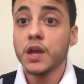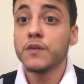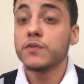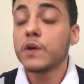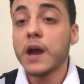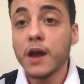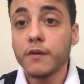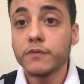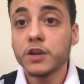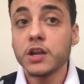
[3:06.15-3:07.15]
If you
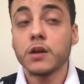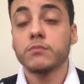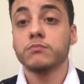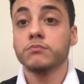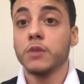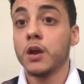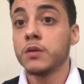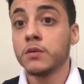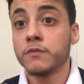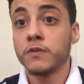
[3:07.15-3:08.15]
haven't,
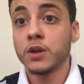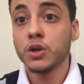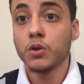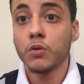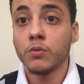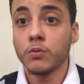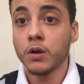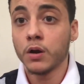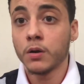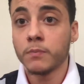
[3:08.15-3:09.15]
in the video
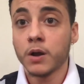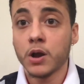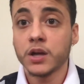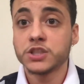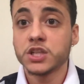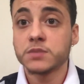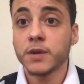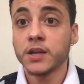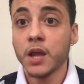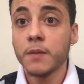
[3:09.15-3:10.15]
about how I changed
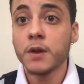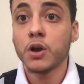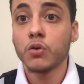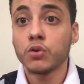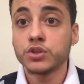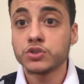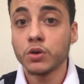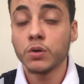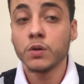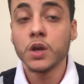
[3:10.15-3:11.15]
my name, I
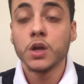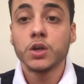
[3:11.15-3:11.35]
also